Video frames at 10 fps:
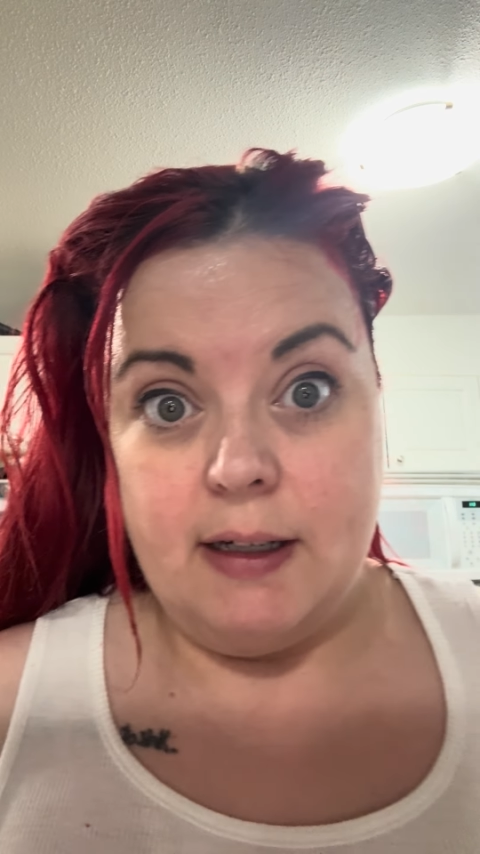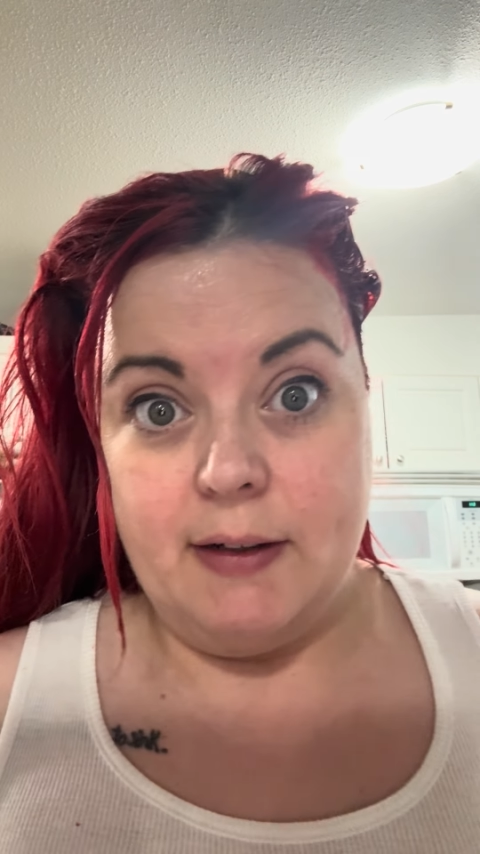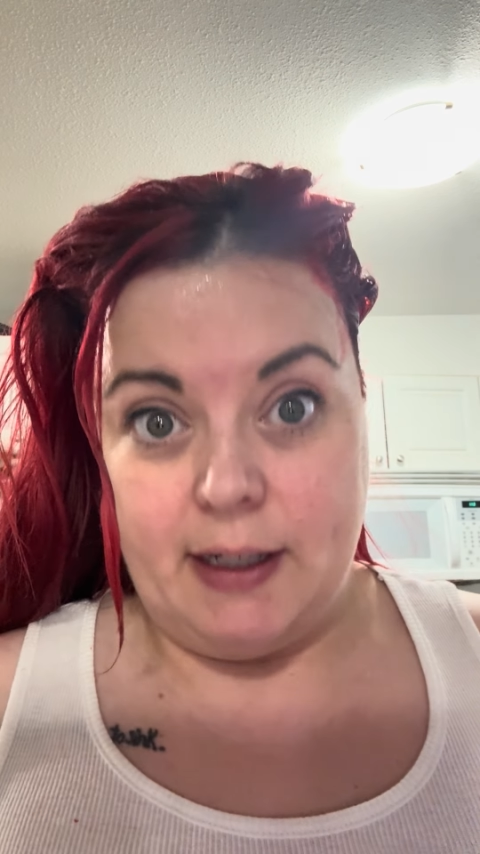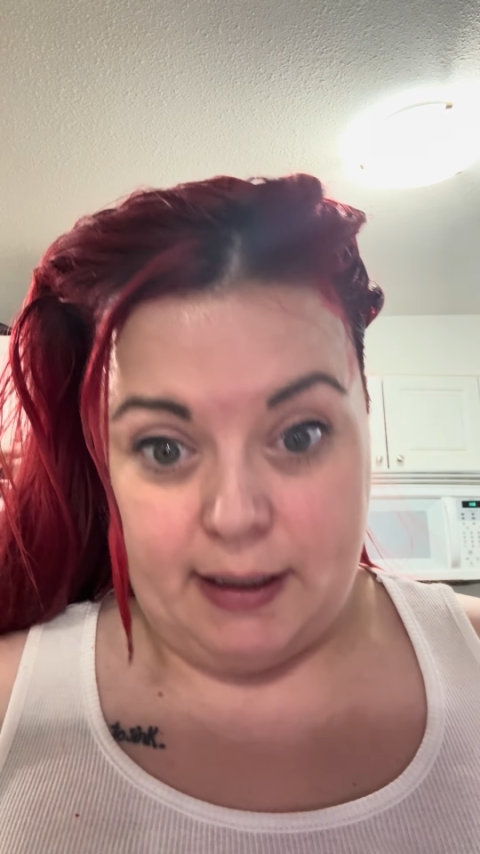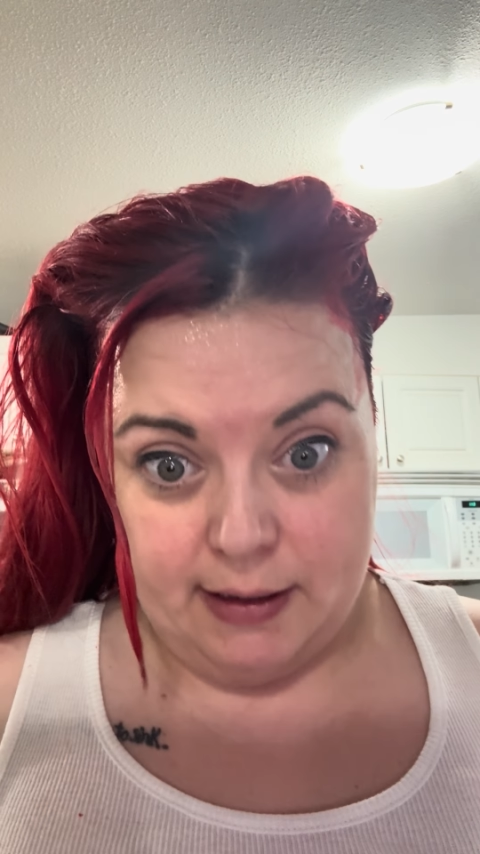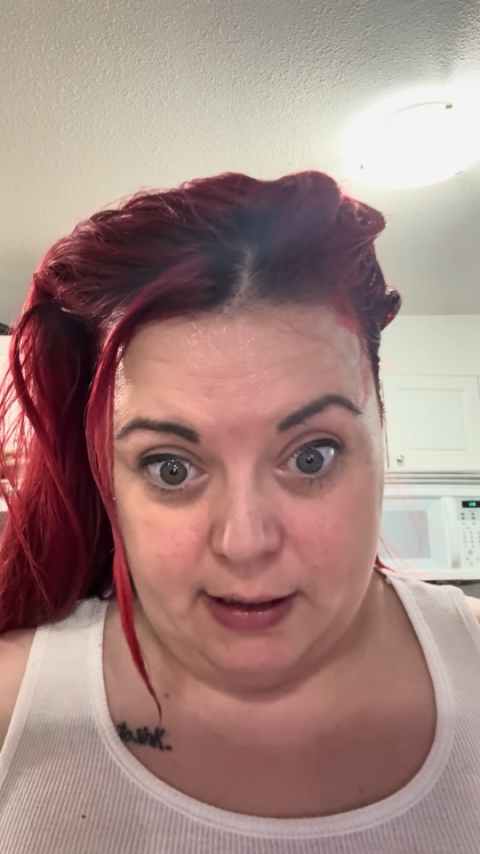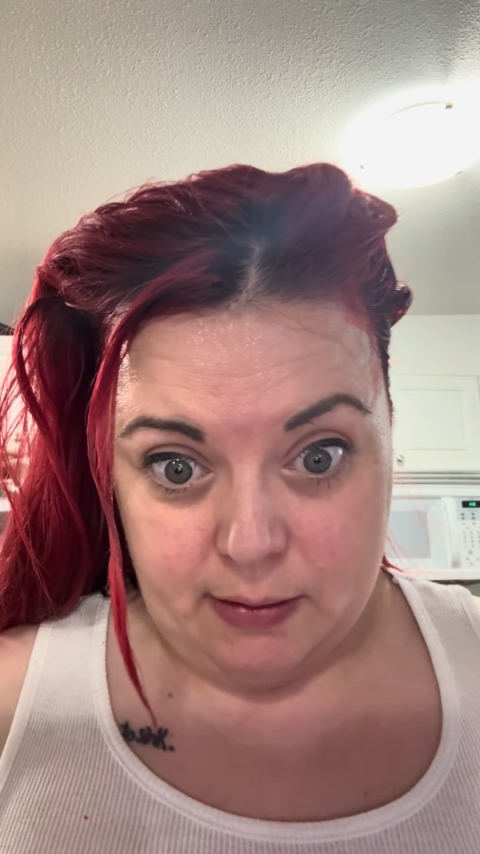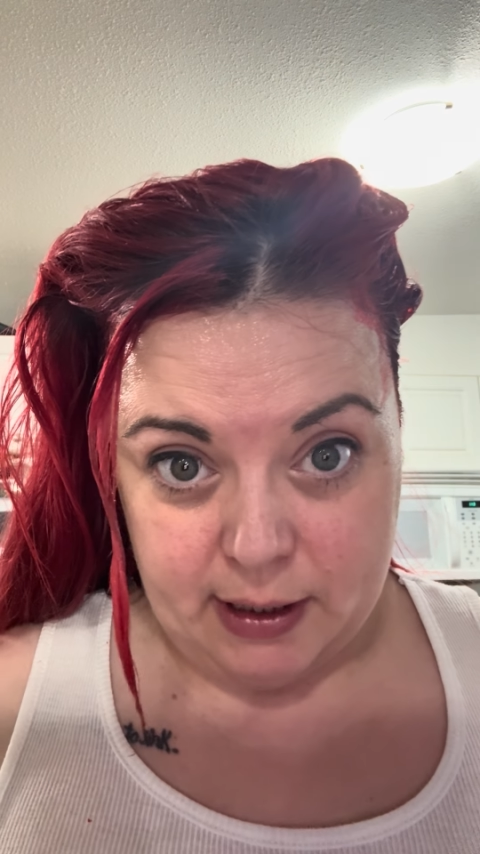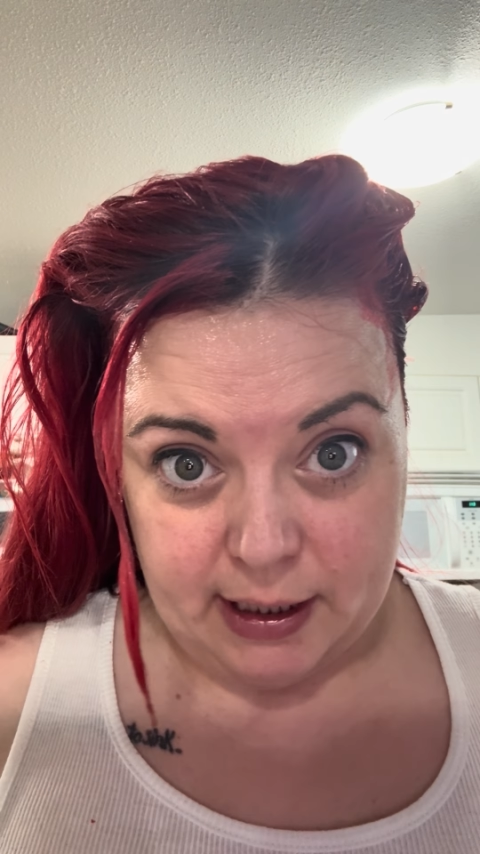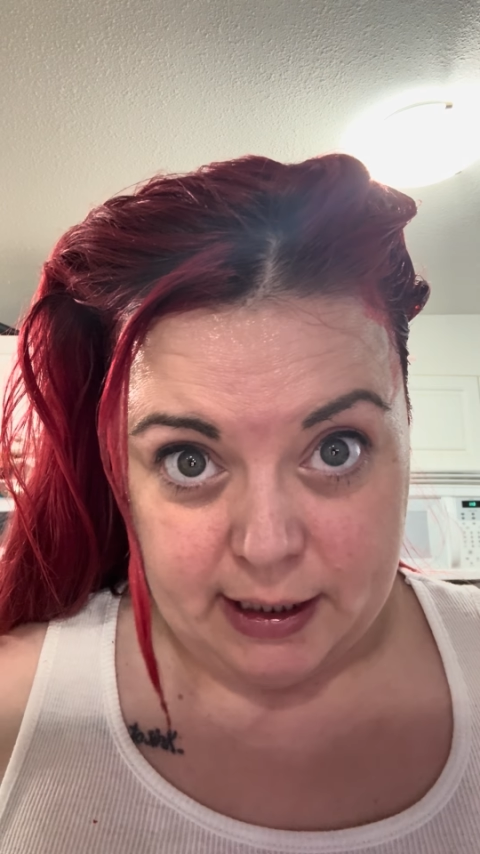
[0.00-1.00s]
Okay,
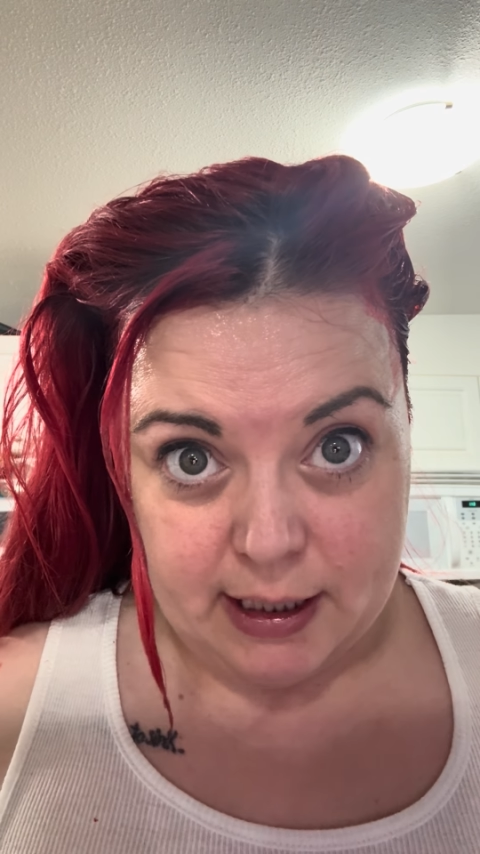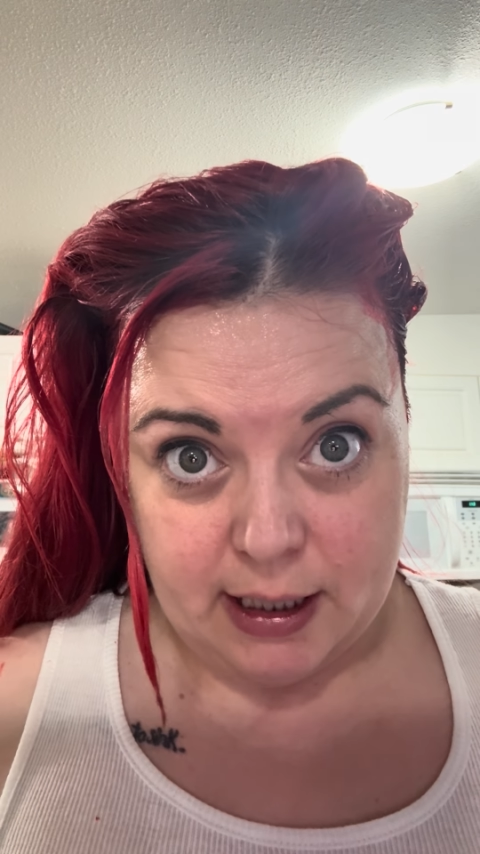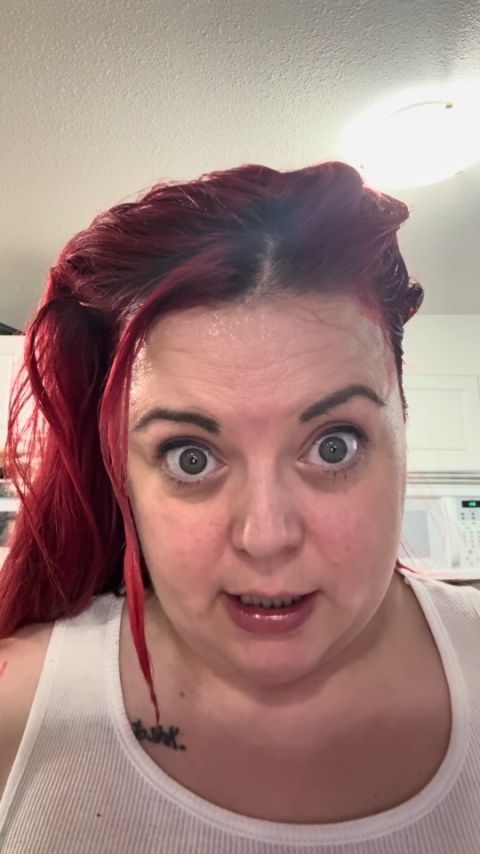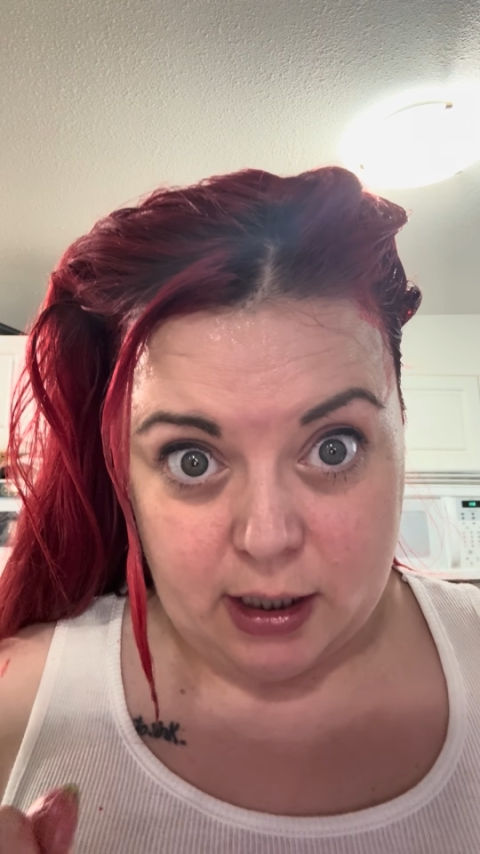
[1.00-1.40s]
so when I get to the